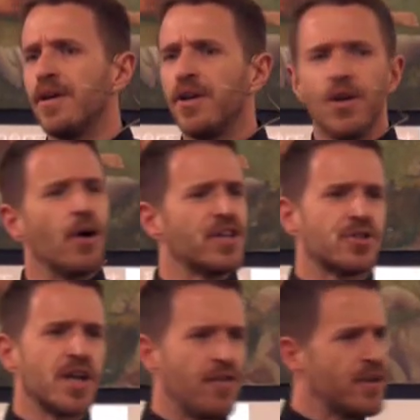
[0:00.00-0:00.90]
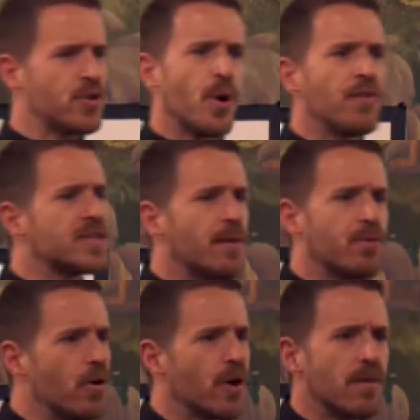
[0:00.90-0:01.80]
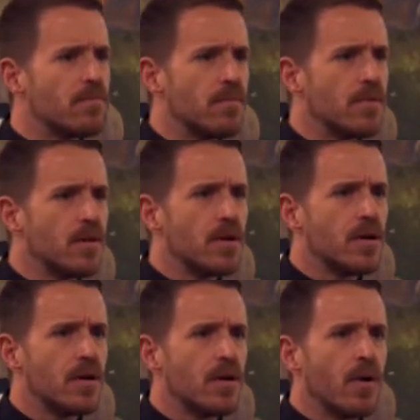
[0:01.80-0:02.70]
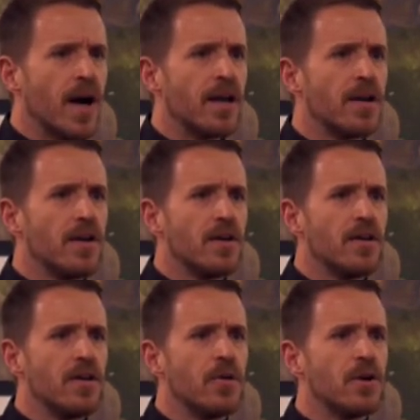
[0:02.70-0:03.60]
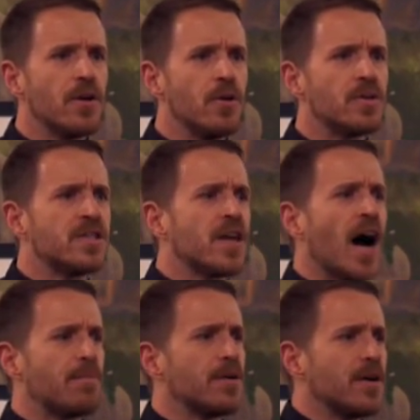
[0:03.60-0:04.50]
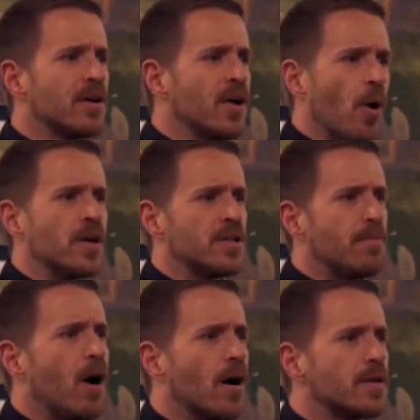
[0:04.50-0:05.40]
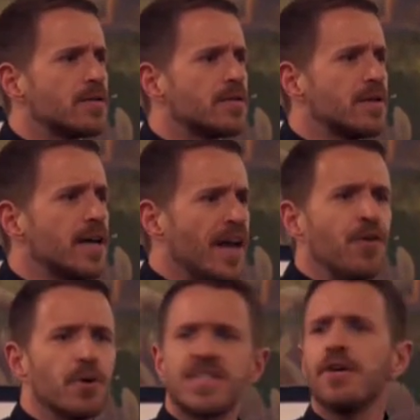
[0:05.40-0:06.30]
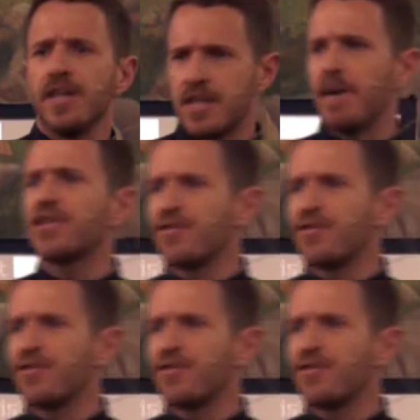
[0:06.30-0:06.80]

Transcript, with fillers: You'd go get yourself in a 12 step program, right? You, you would stop going to bars. If you were serious about your